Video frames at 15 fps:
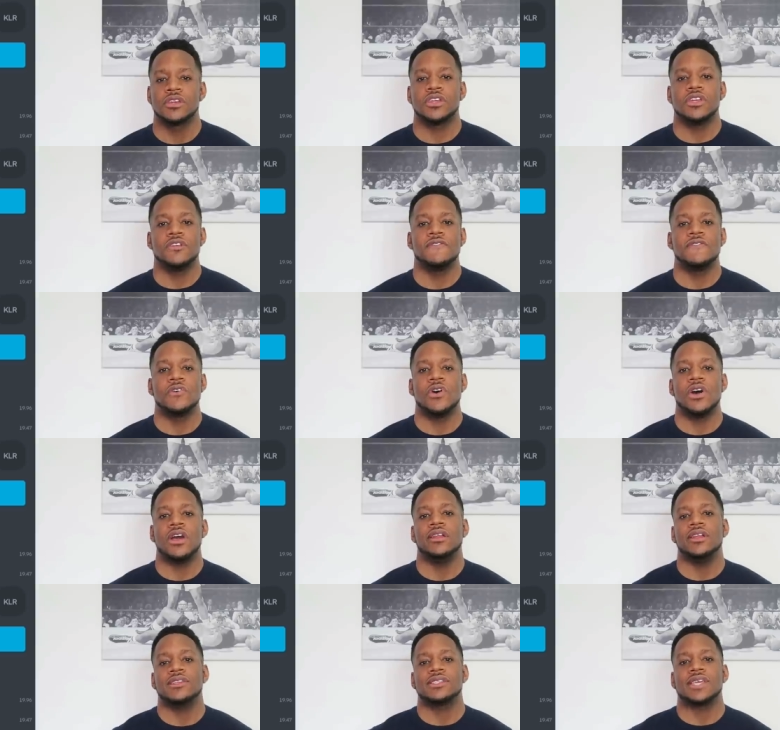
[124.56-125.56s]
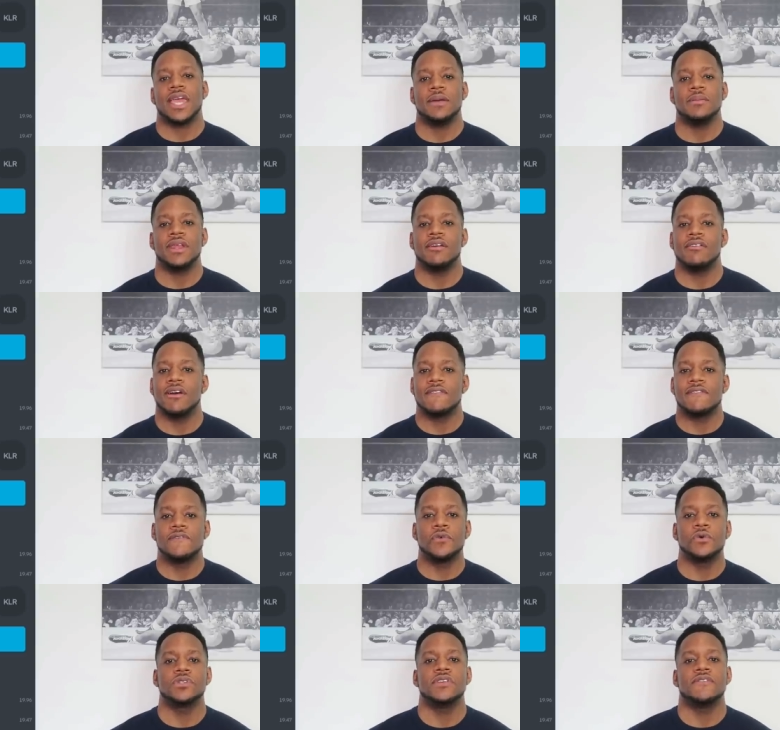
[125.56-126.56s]
Q4 earnings came in at around
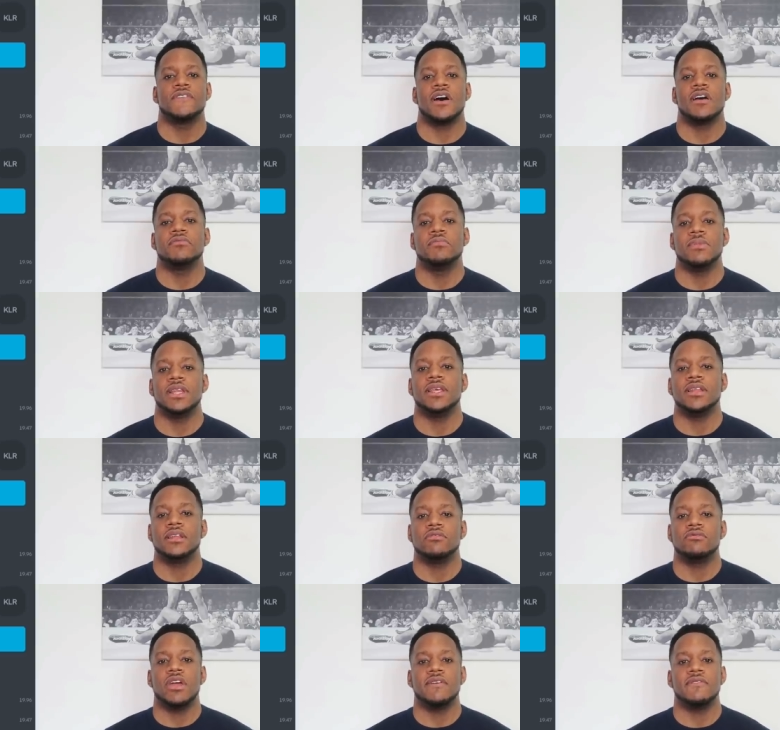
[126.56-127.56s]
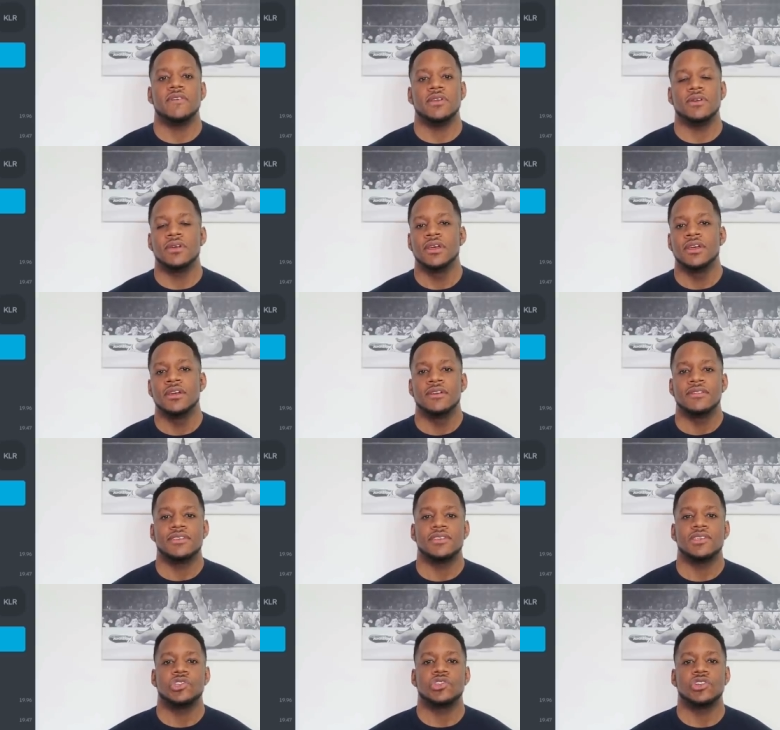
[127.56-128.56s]
45 million in revenue.
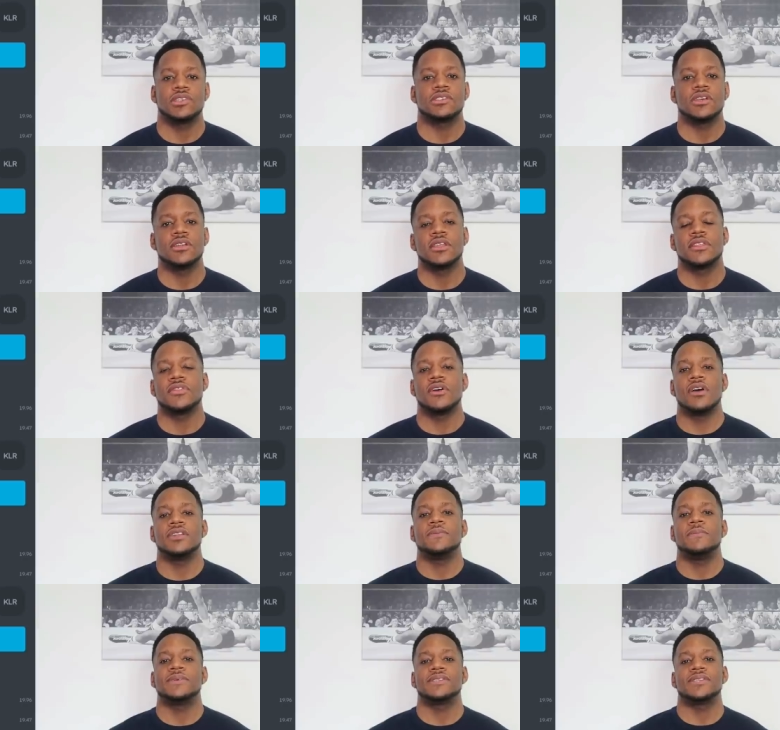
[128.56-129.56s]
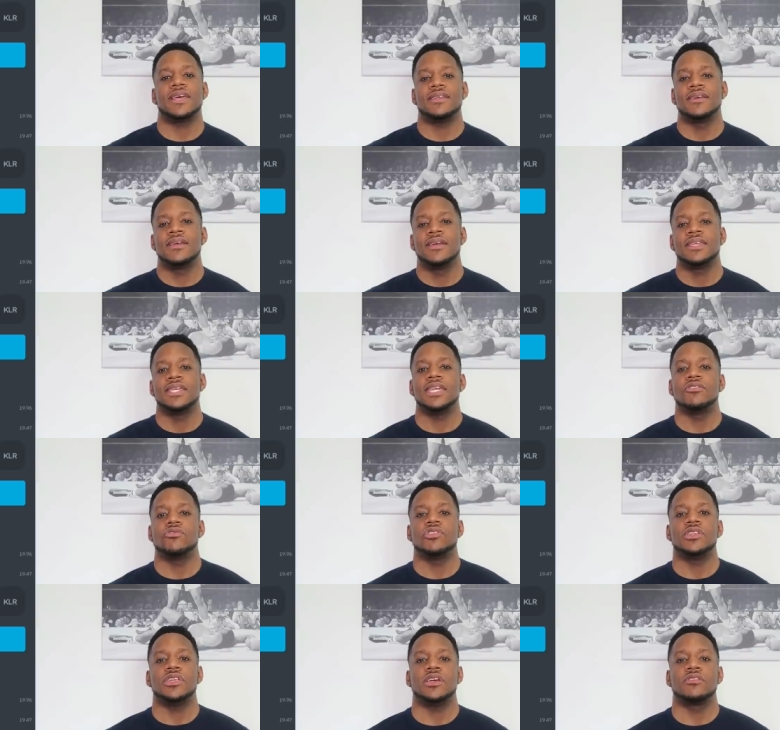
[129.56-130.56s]
This is just under 30% year
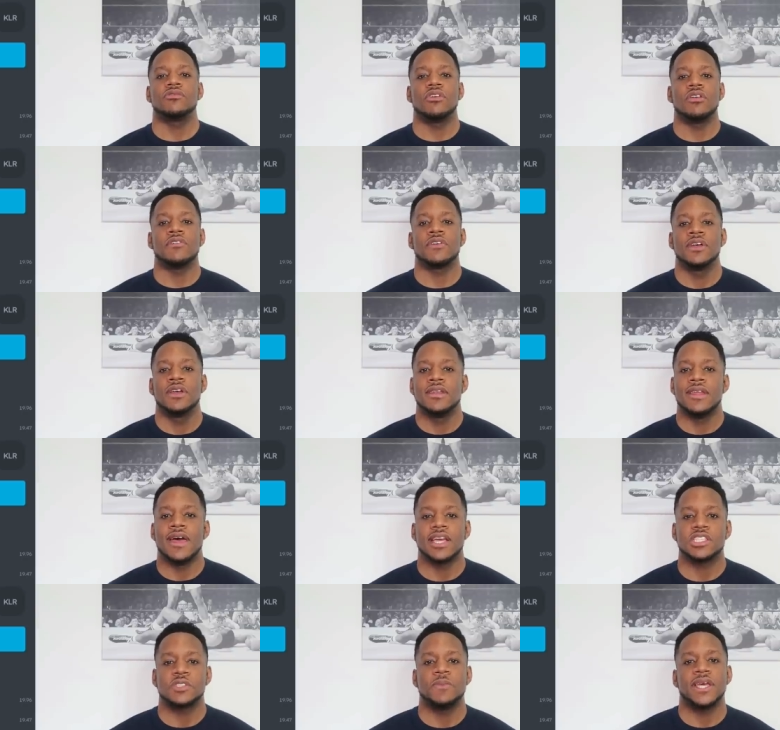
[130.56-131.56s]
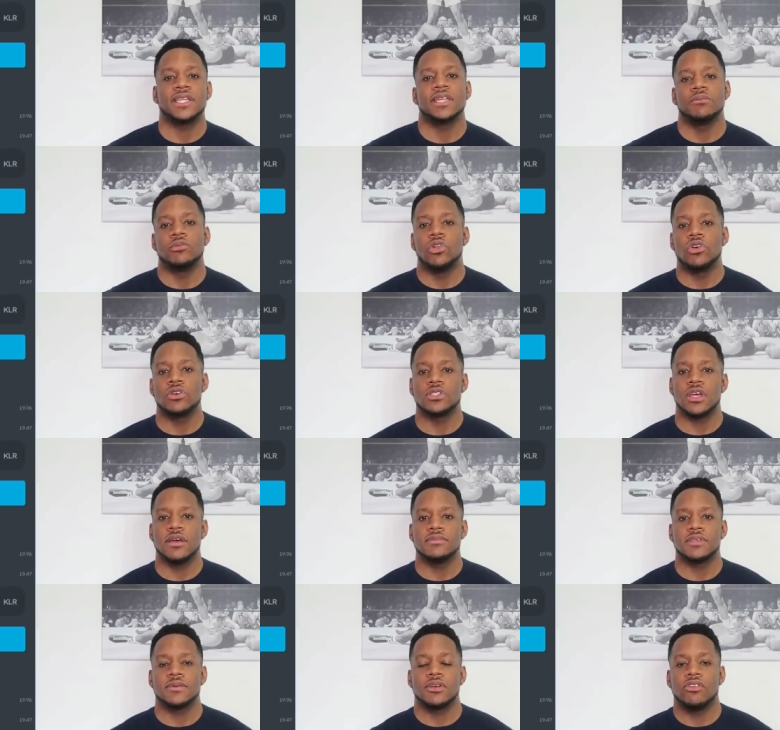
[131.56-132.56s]
on year growth. Now, I expect them long
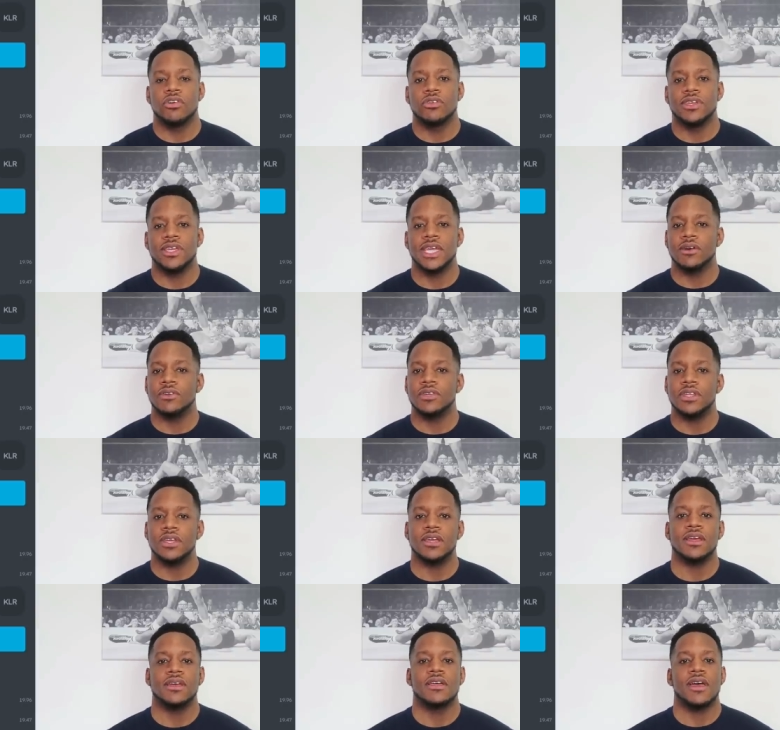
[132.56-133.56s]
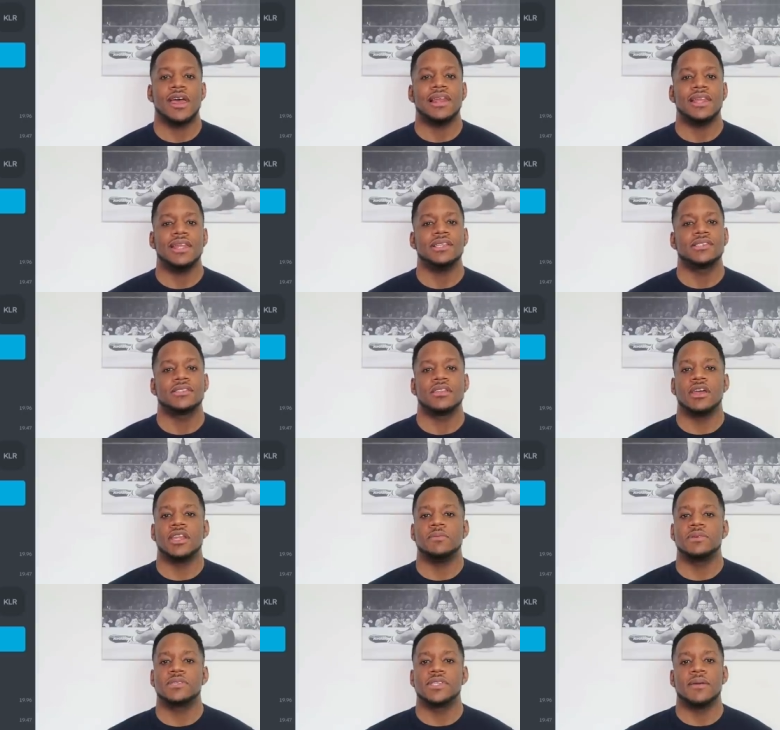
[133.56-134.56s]
term to grow year on year at least
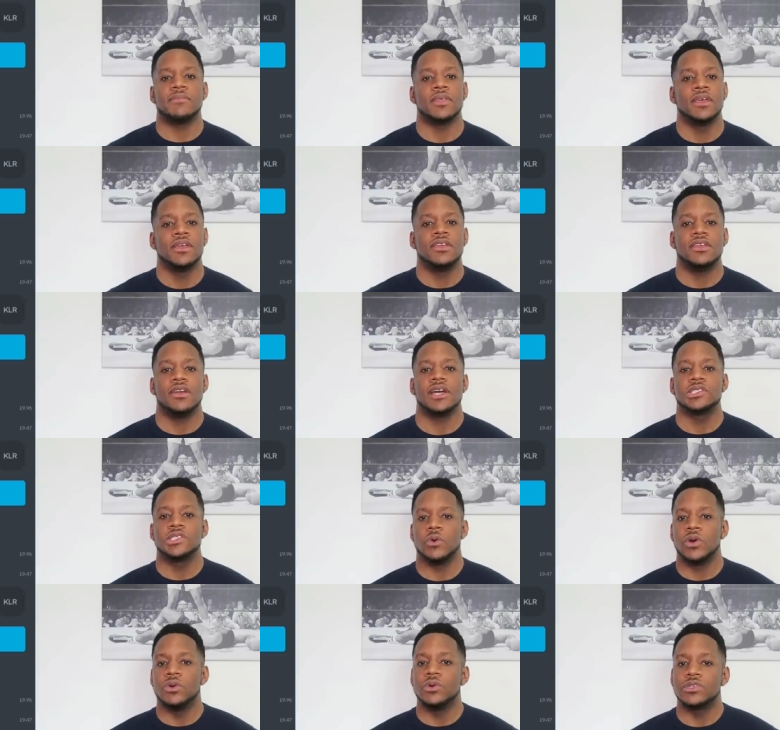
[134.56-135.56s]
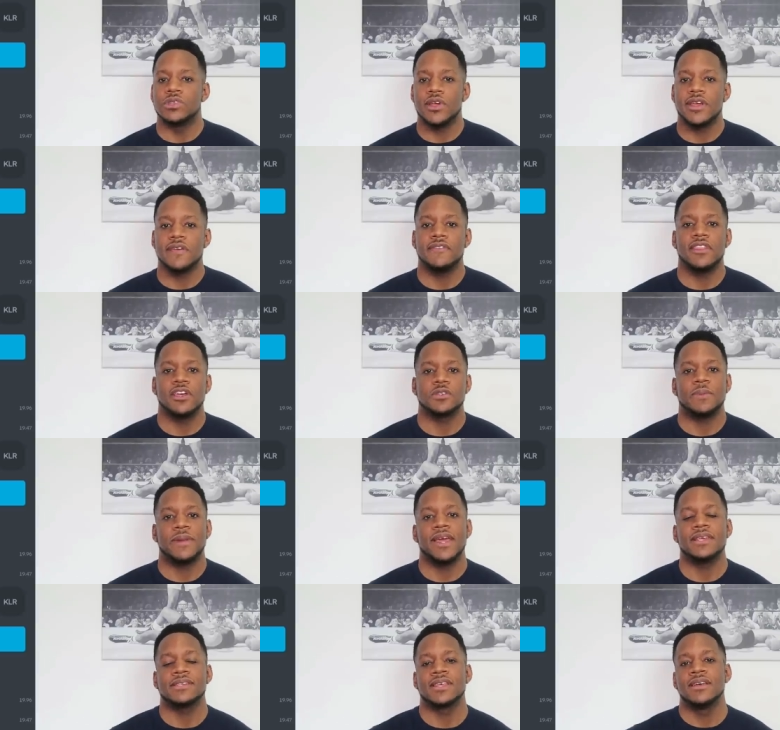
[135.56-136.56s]
30%. You guys know we're always looking for those
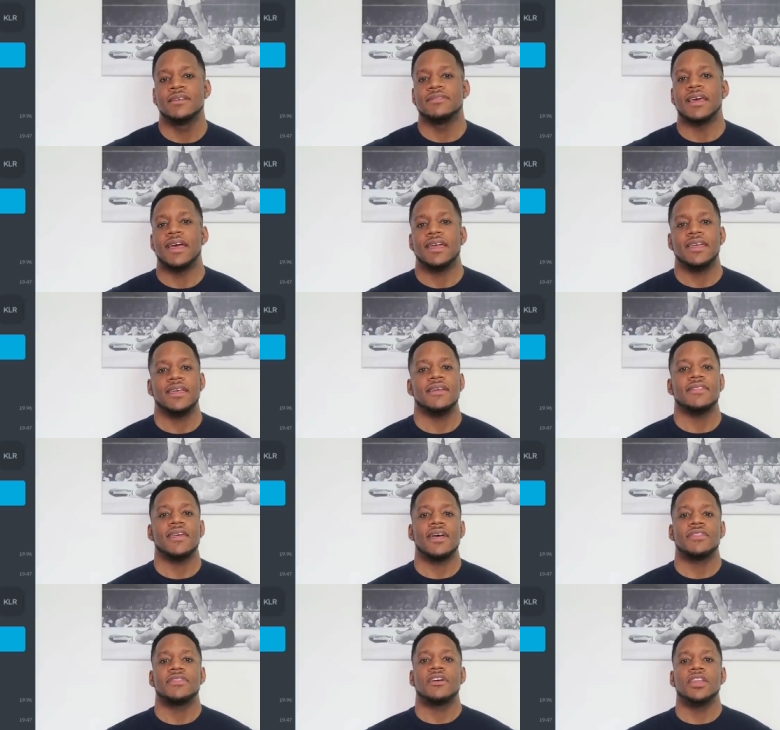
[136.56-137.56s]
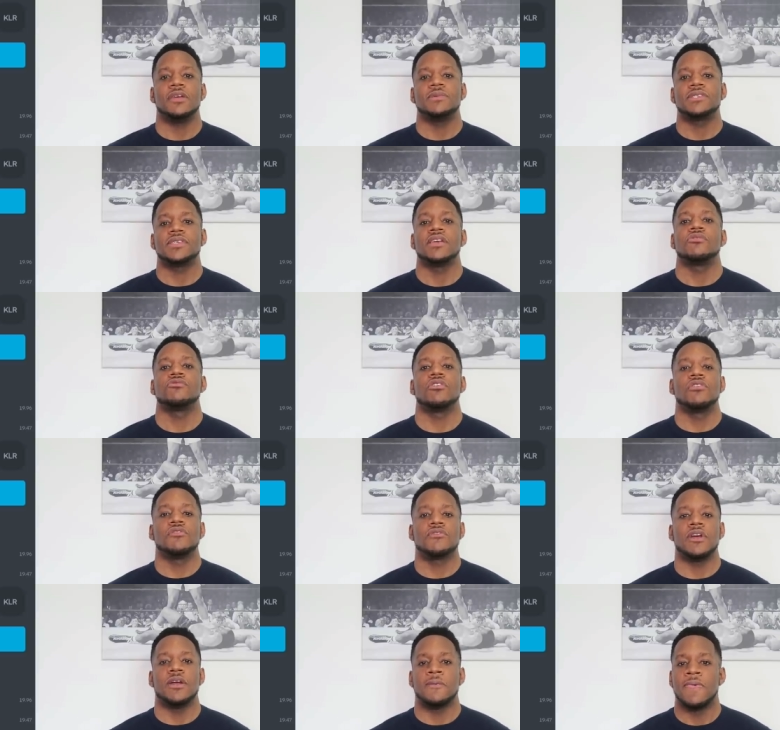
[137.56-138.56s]
plays that hit that 30%
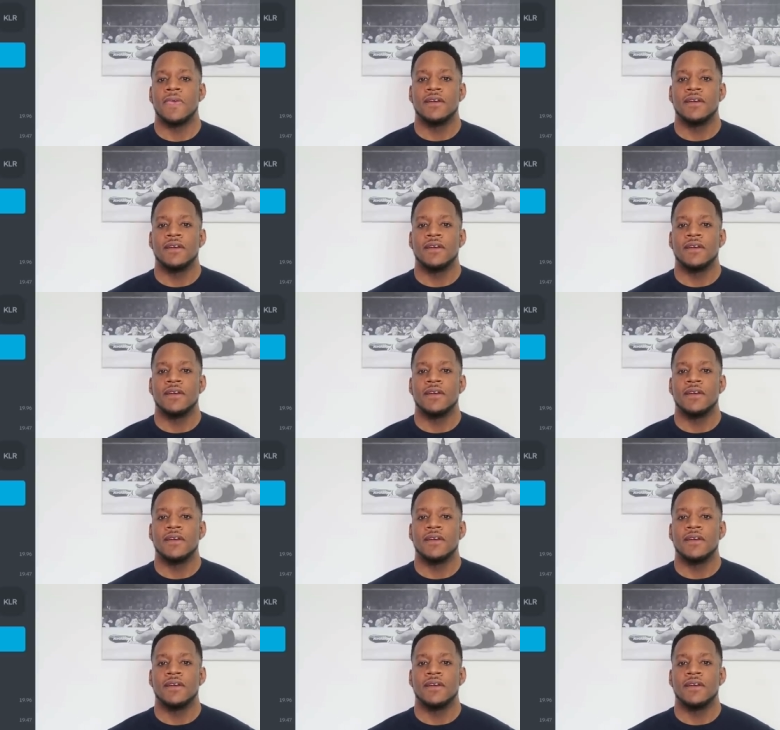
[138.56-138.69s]
growth rate.